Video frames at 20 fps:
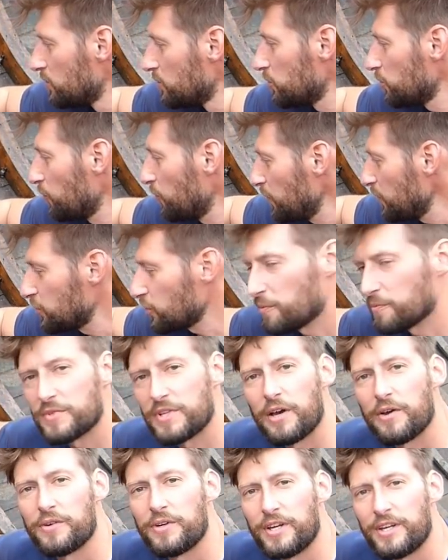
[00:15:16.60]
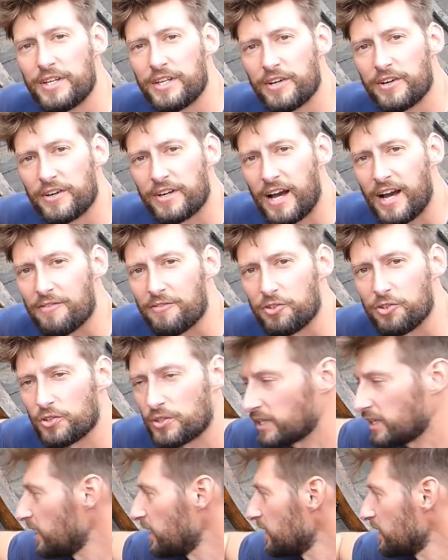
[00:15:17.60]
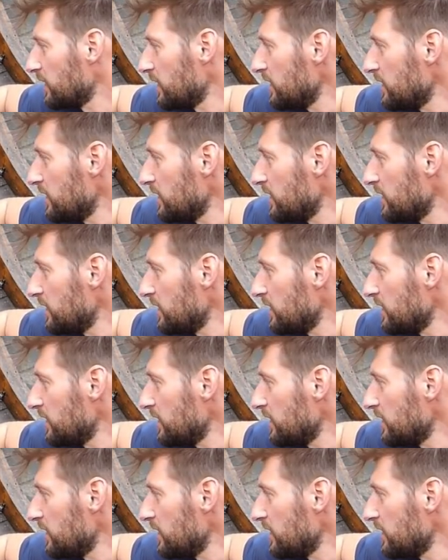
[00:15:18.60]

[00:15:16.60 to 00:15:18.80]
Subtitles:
So if we jump down in here and have a look at